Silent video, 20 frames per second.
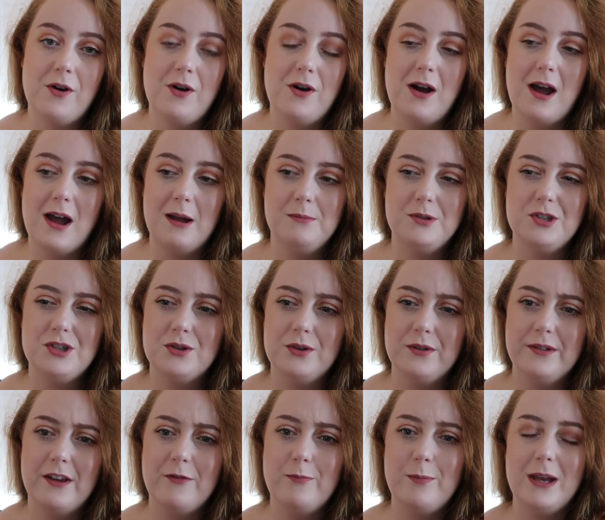I'm
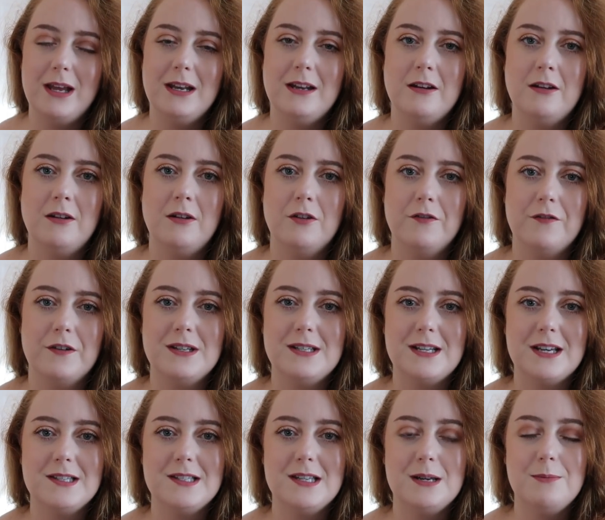sure they've been in a
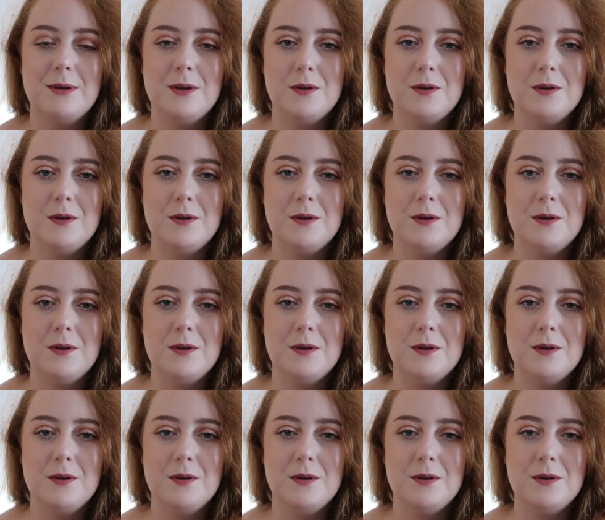Lookfantastic